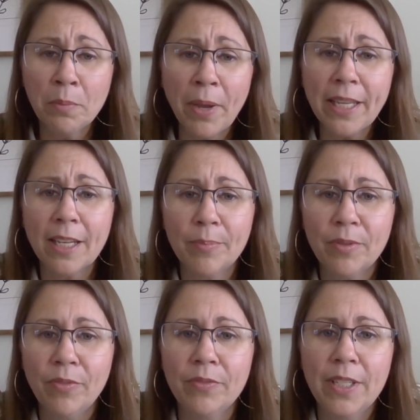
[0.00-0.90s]
Might get up
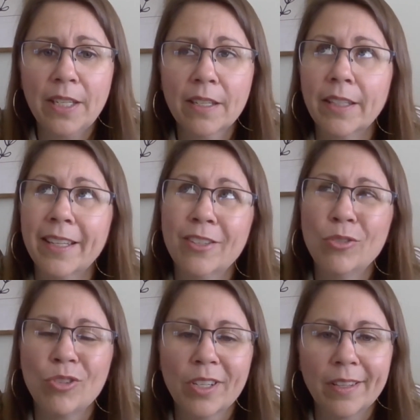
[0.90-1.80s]
to 50, like
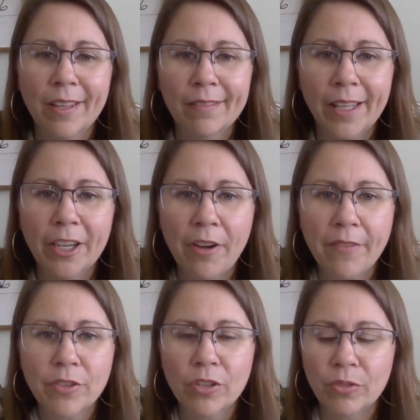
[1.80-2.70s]
usually in the later
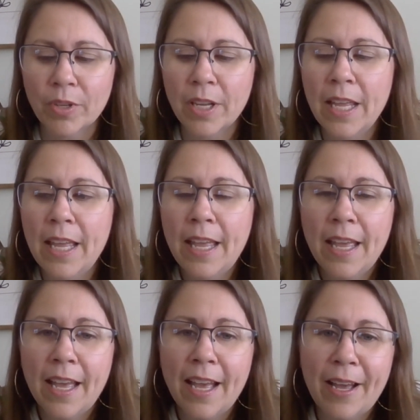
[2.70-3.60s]
afternoon.
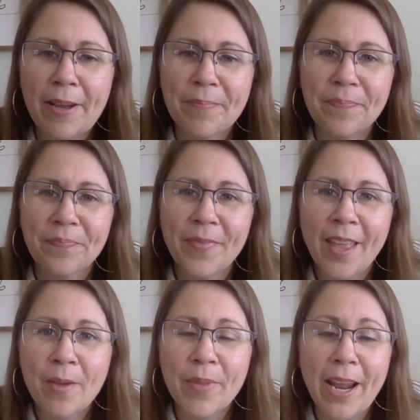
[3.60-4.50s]

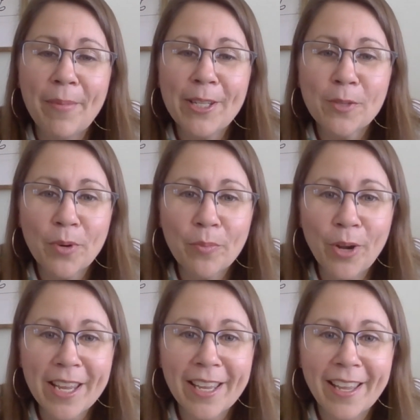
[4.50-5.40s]
But I'm on spring
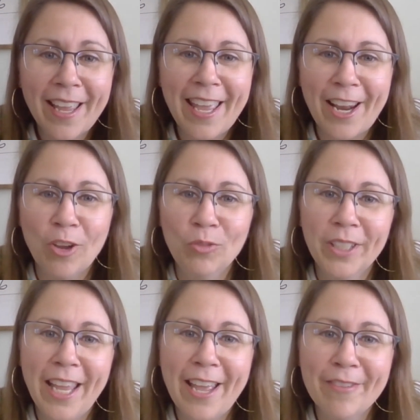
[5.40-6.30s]
break, and I
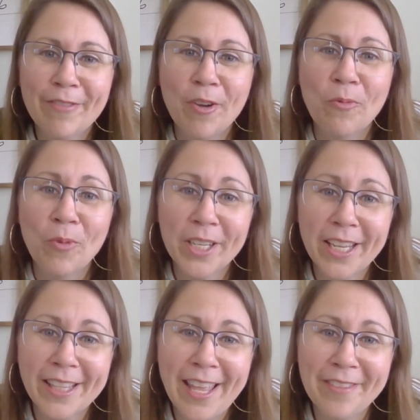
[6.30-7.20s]
only have one
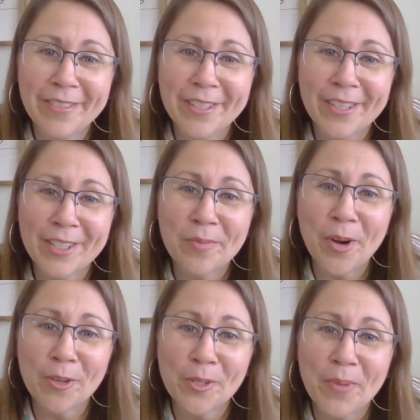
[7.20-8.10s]
day left.
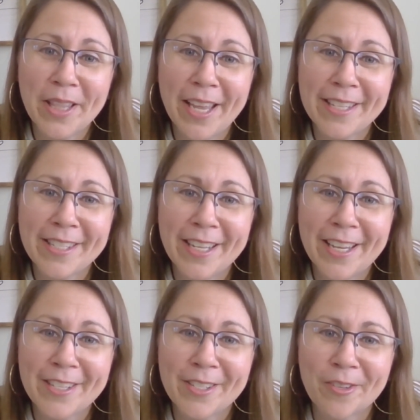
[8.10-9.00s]
Tomorrow's my last
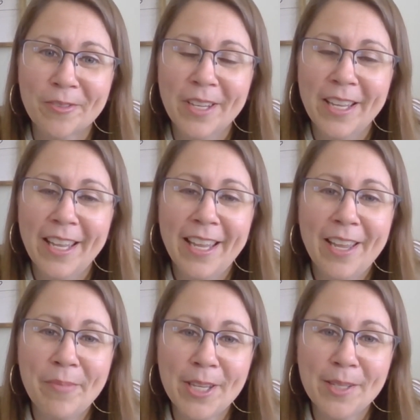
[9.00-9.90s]
day, so
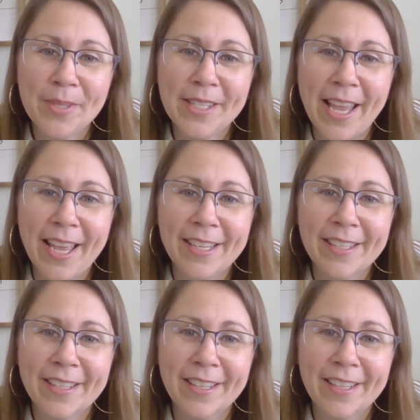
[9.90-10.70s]
it makes me sad